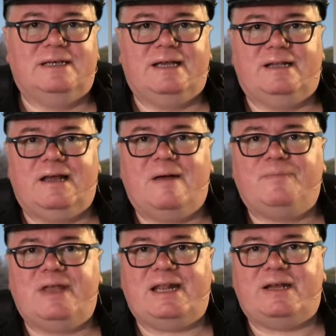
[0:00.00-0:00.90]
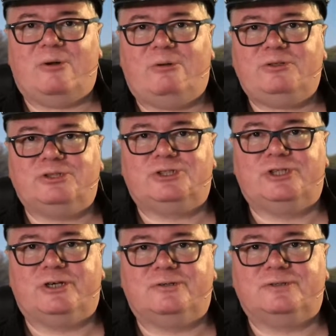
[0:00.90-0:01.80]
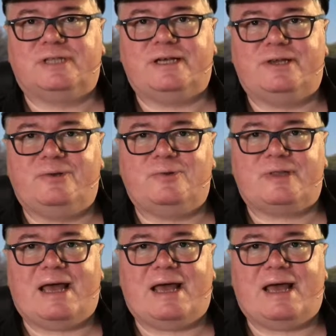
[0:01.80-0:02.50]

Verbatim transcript: and updating older shows that used